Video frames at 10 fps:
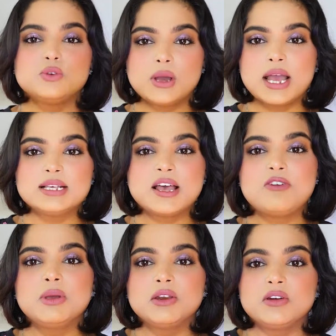You guys
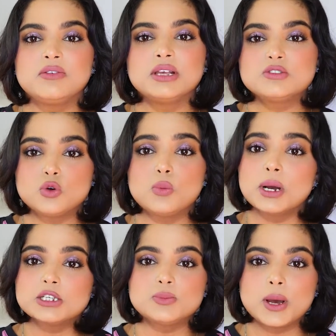have been raving so
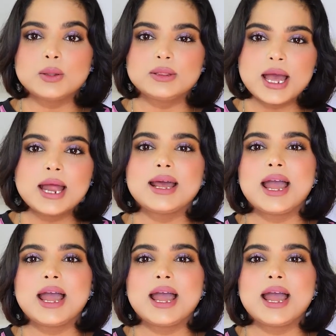much about that.